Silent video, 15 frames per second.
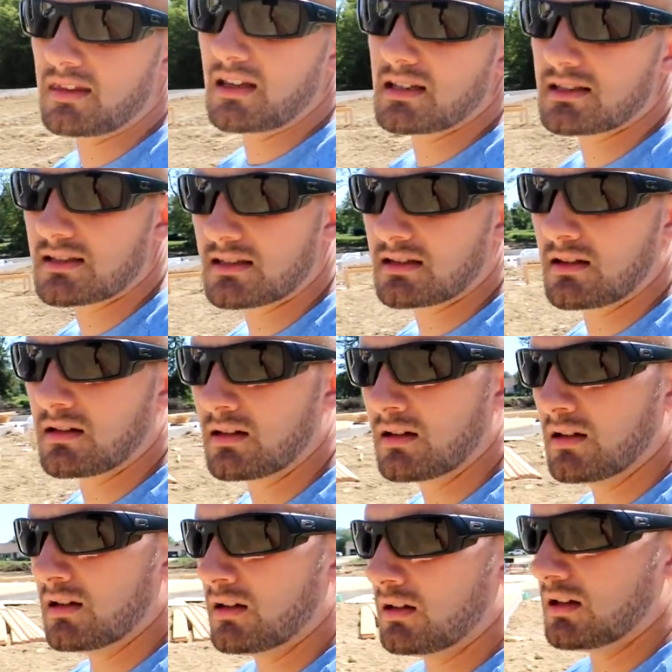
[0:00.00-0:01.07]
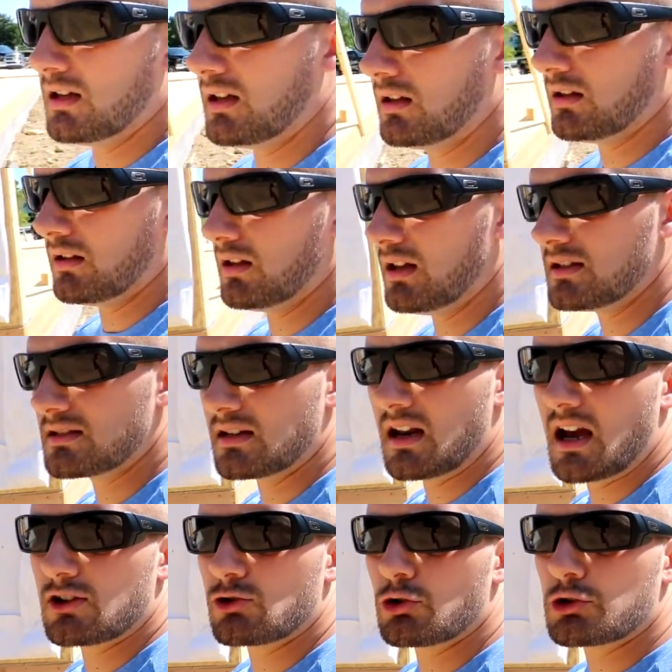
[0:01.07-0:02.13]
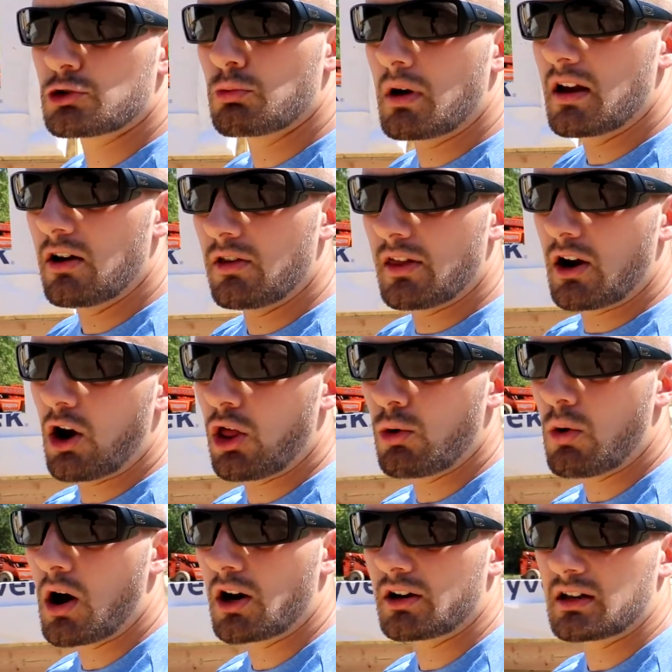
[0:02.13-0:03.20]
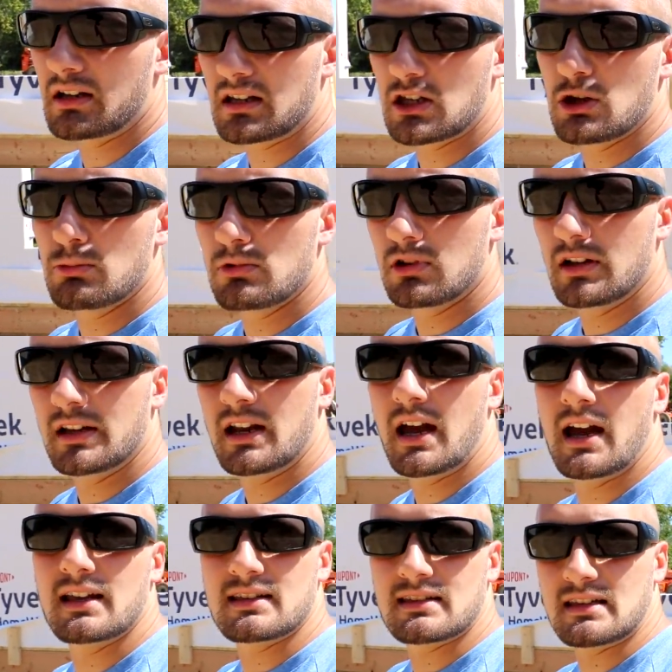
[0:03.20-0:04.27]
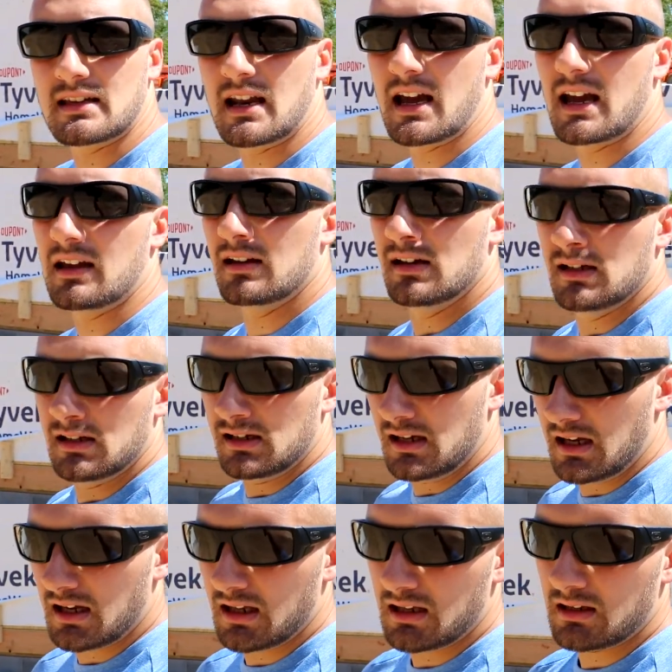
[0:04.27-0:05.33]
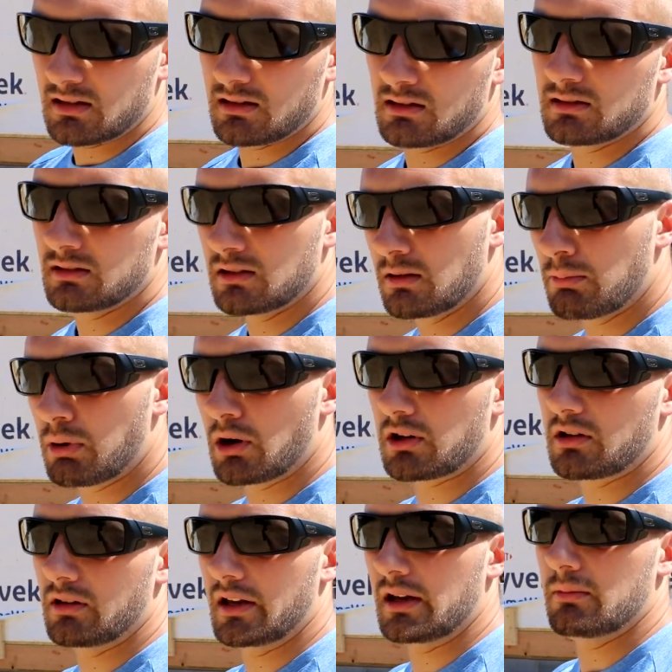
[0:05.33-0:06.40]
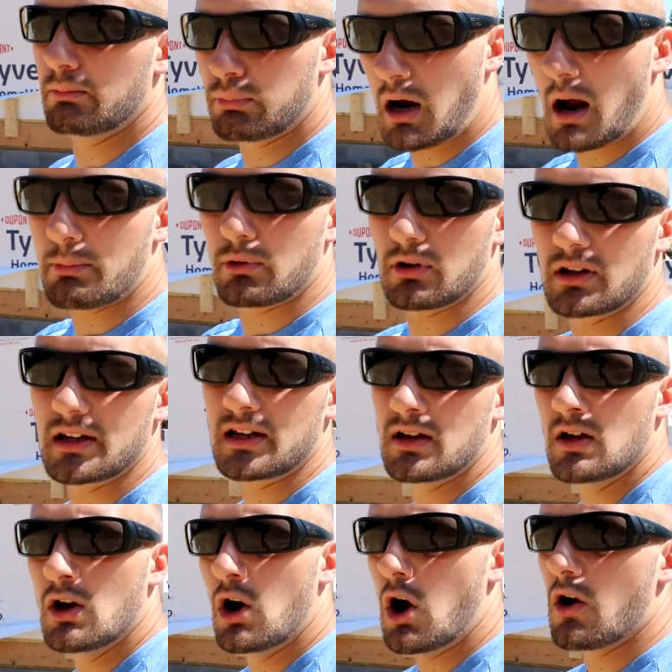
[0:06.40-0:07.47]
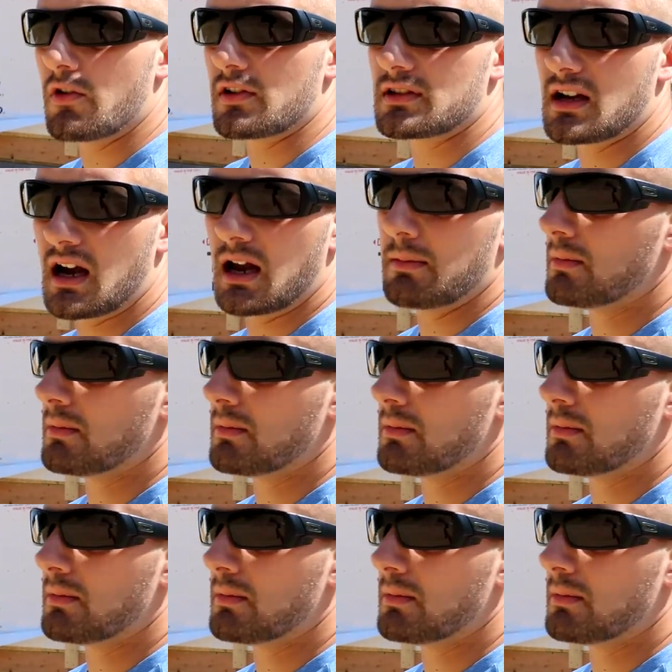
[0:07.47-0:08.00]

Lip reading: This is a natural swale that all the water can accumulate at, sit at, and percolate properly over time.